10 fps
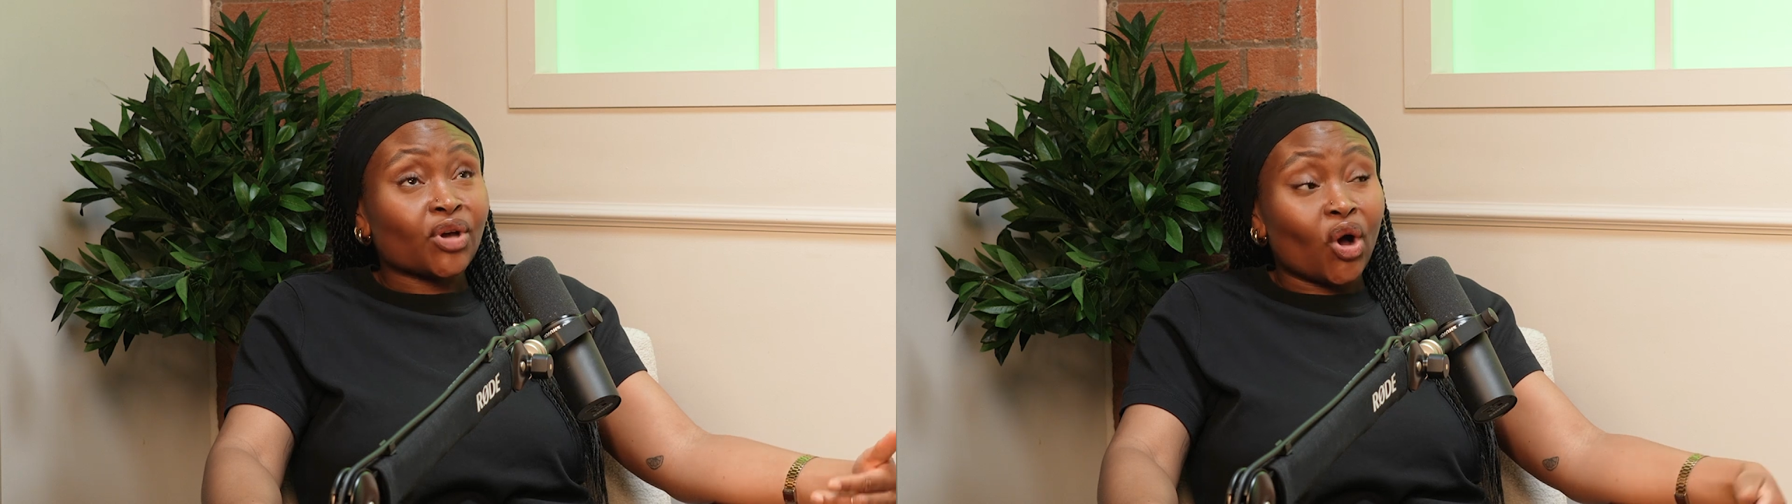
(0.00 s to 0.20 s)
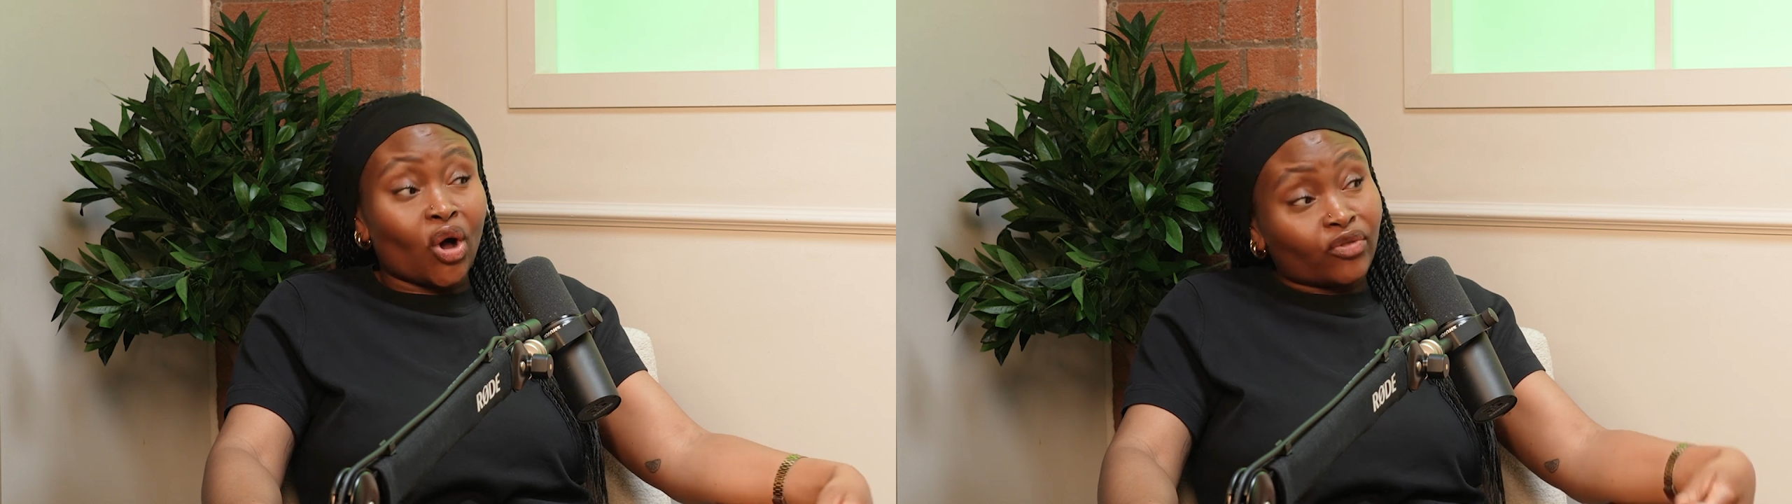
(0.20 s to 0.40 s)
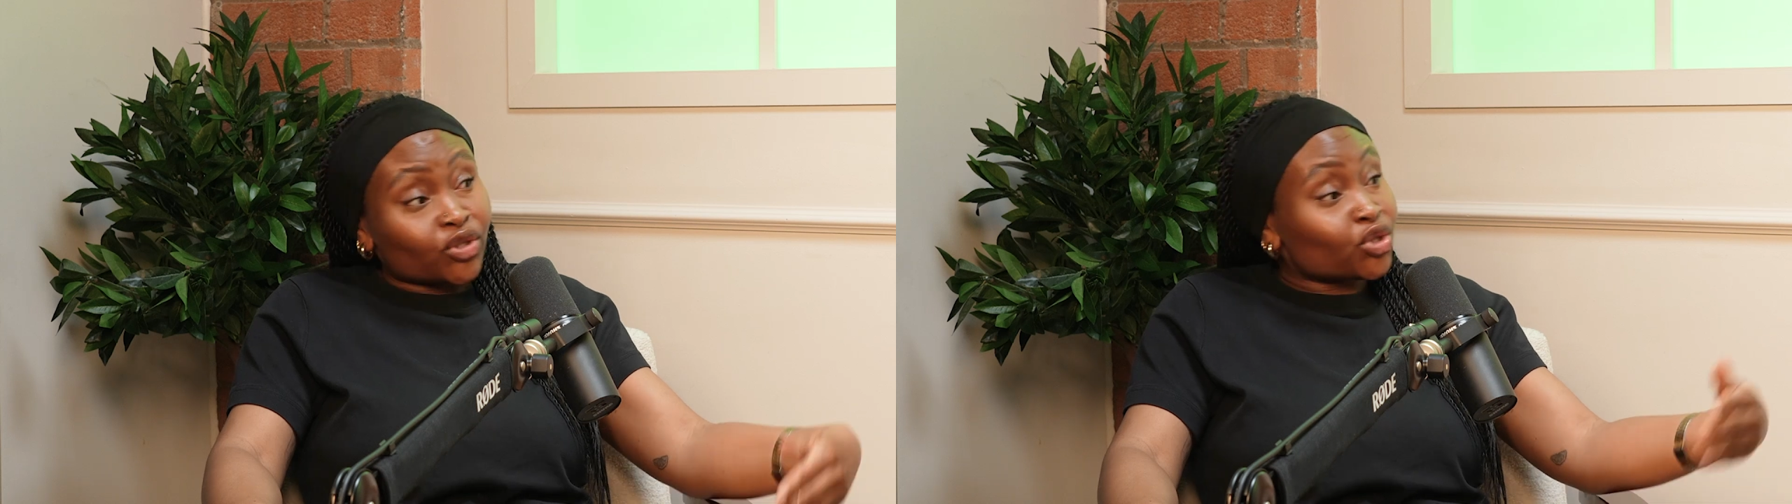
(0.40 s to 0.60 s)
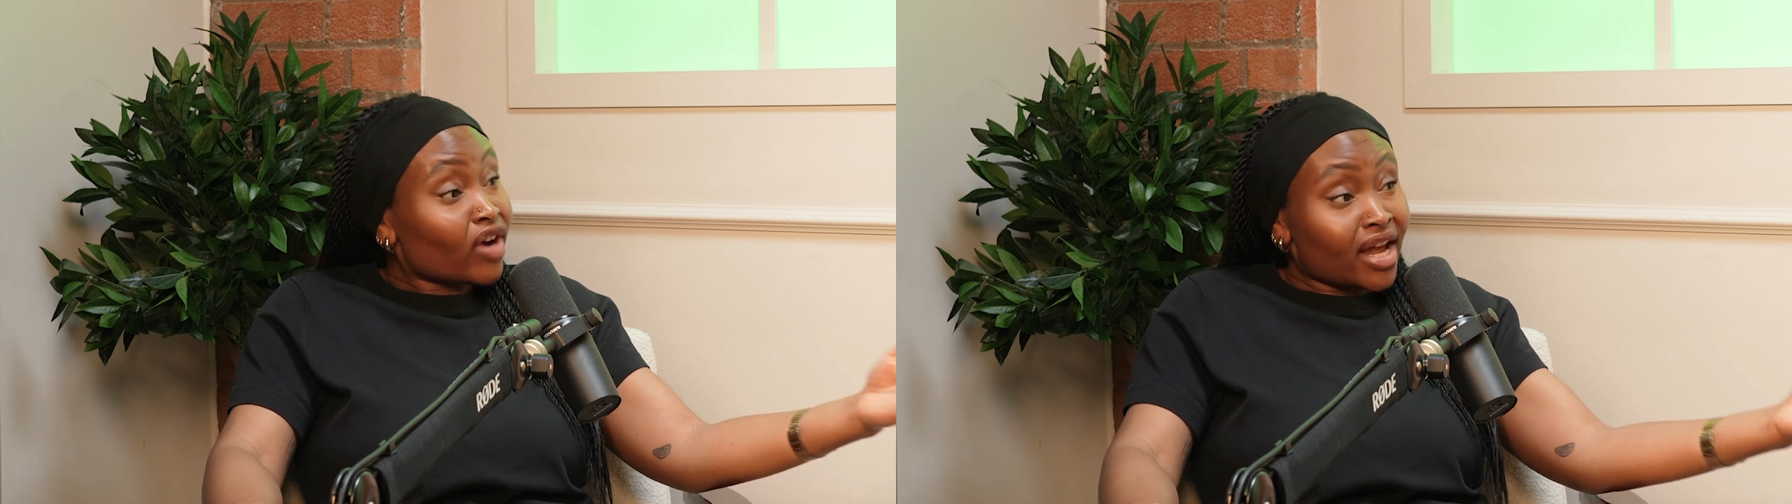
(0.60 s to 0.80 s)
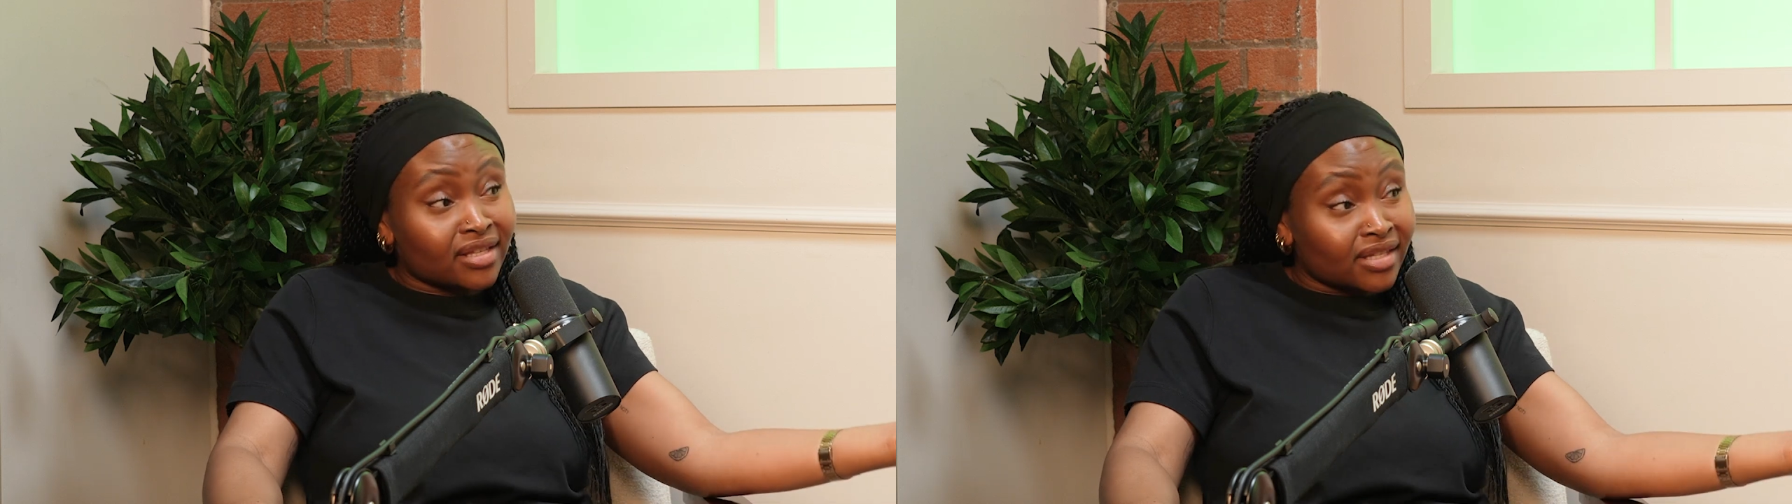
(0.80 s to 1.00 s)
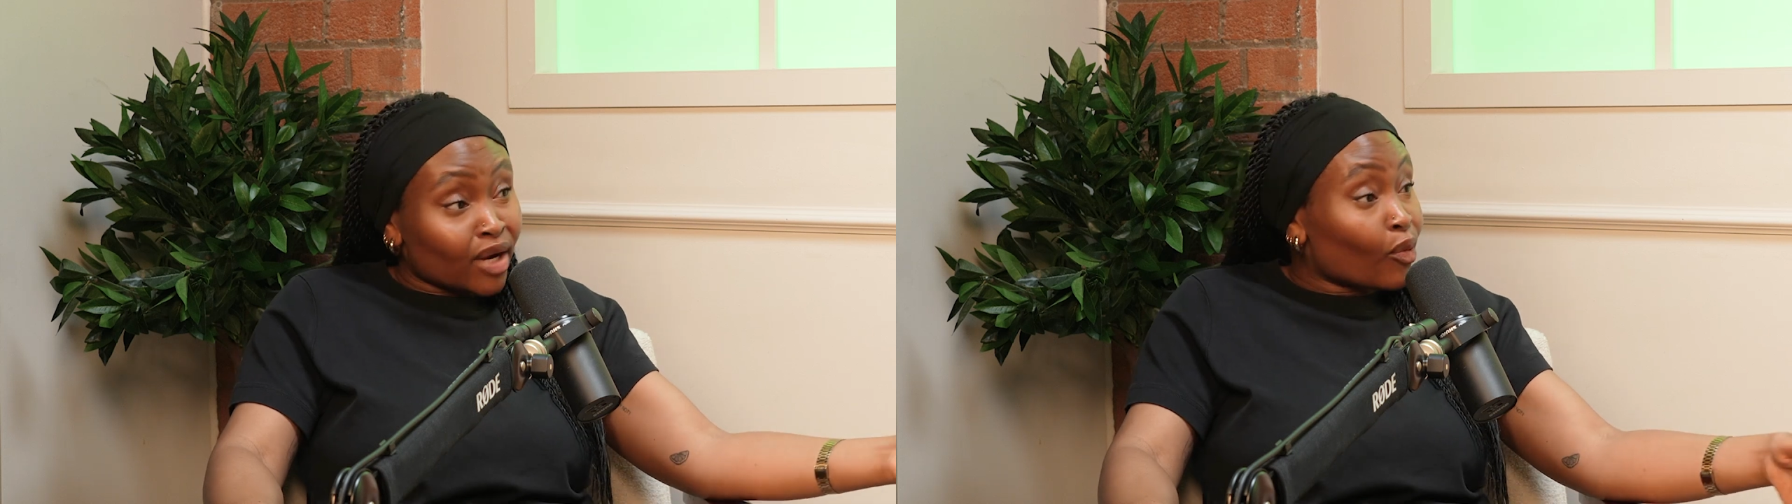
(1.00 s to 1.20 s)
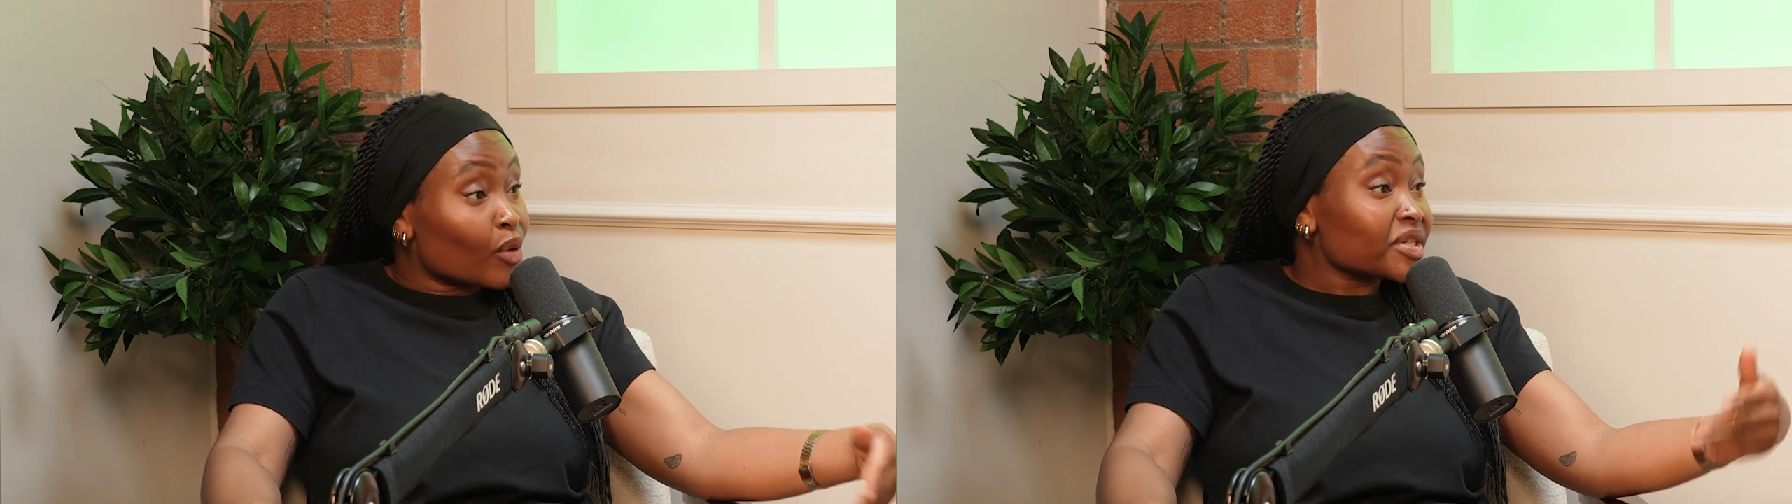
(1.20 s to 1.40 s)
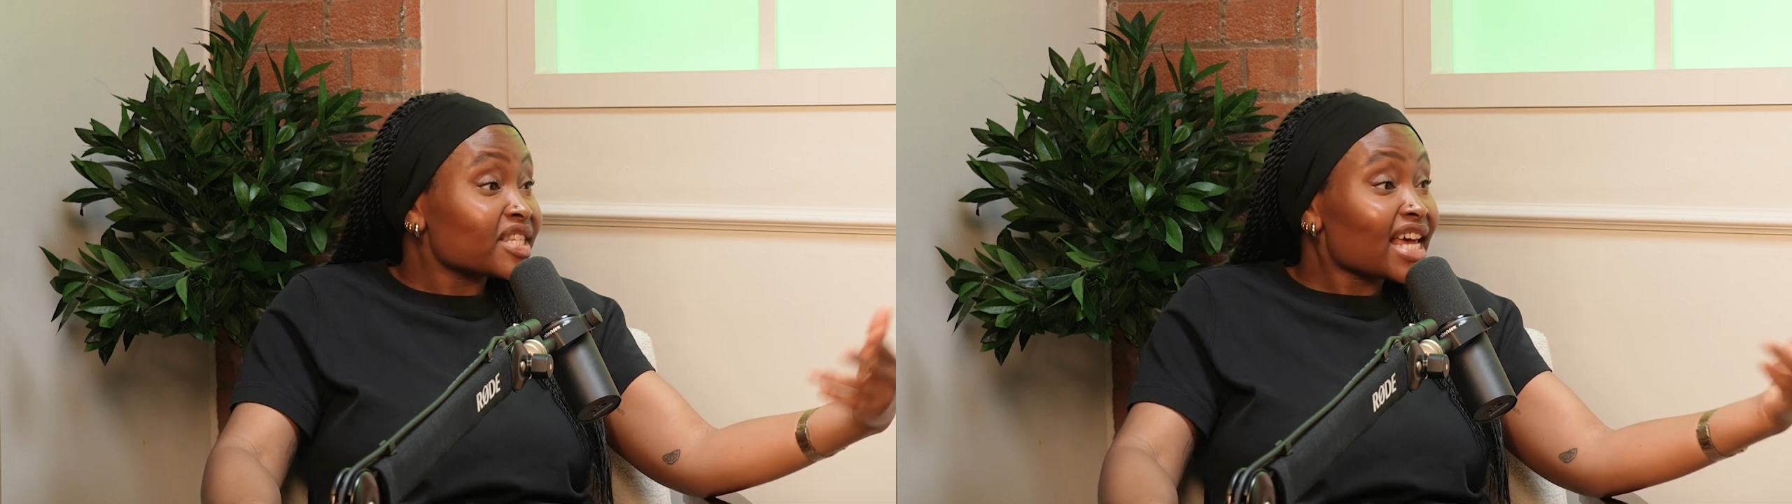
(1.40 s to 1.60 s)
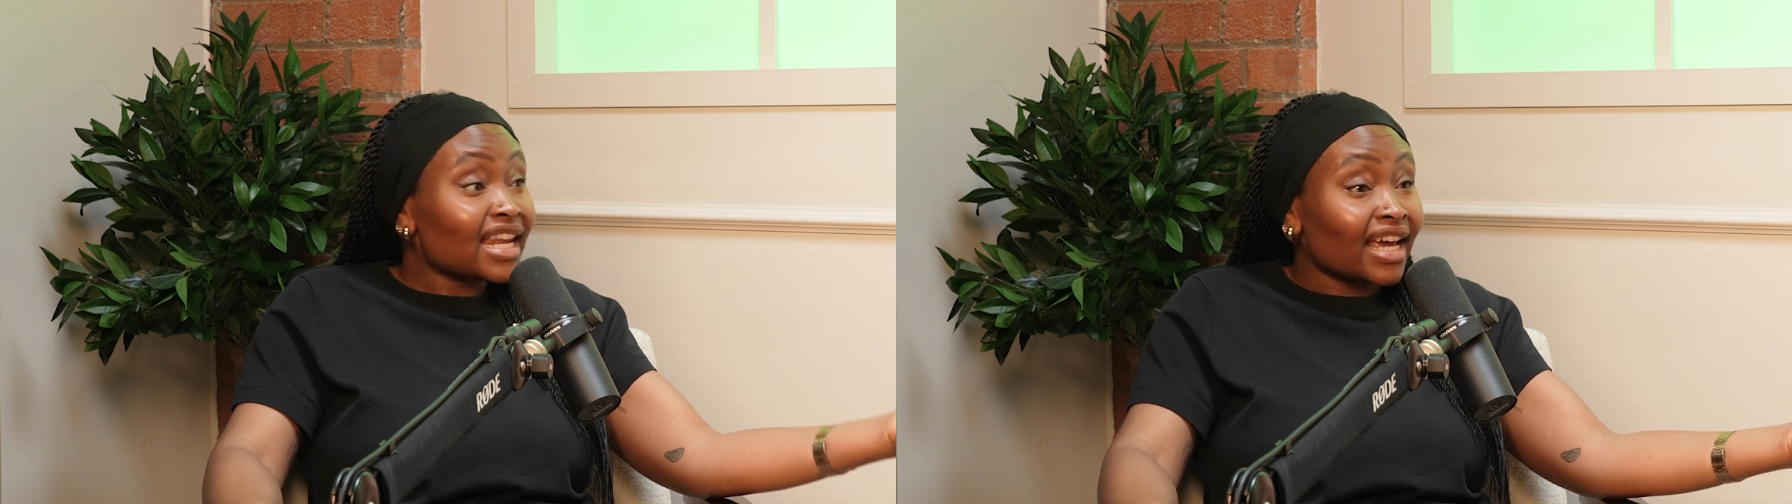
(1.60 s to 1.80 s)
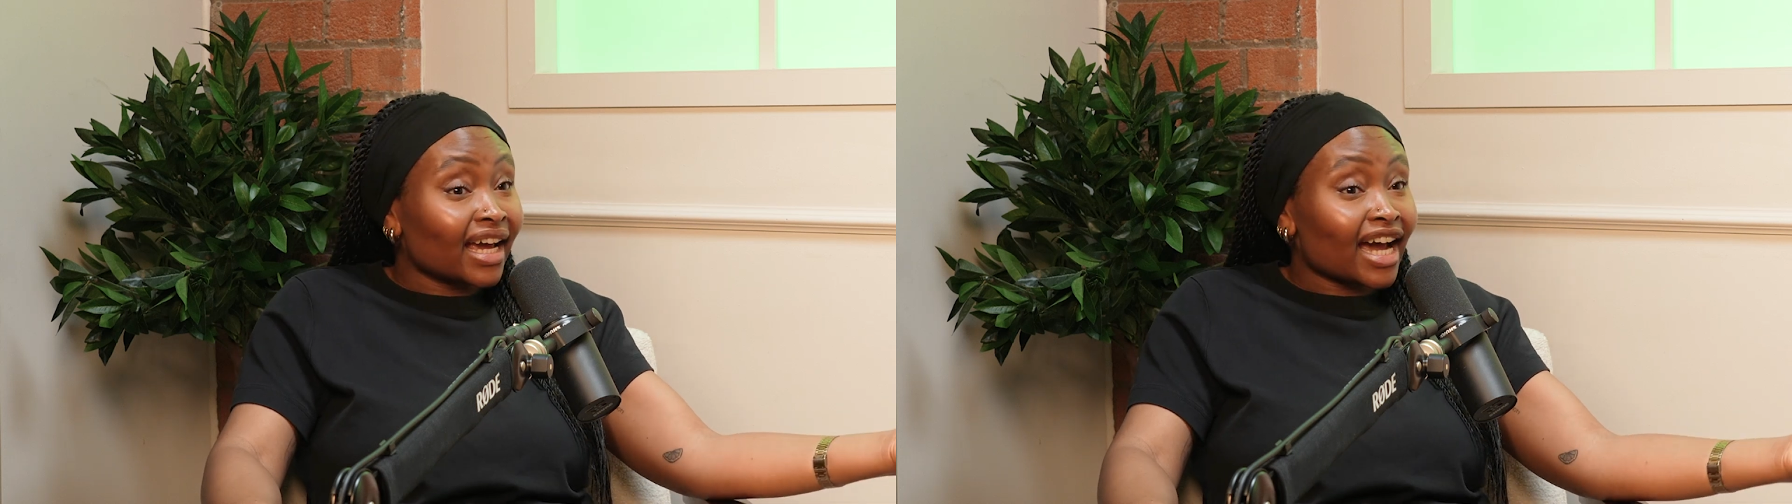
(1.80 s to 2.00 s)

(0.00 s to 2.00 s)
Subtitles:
on the trend and what was selling.